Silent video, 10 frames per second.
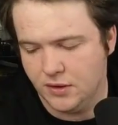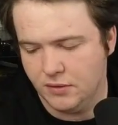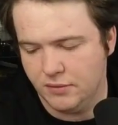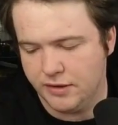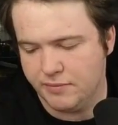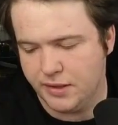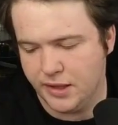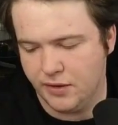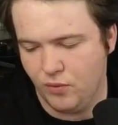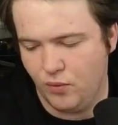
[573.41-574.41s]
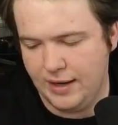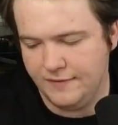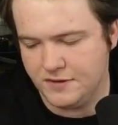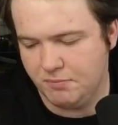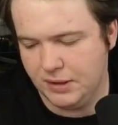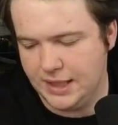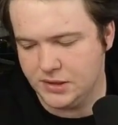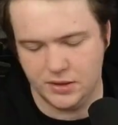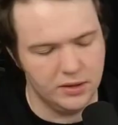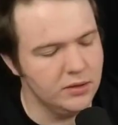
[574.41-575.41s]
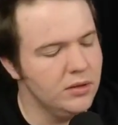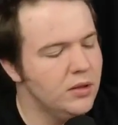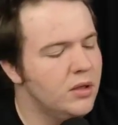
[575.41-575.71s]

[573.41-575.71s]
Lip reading: with my wife's blessing,